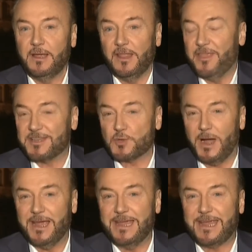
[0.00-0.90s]
and that's
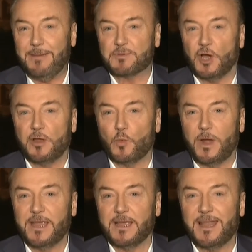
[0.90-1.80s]
why he kept on
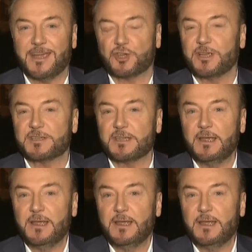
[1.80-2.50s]
winning elections.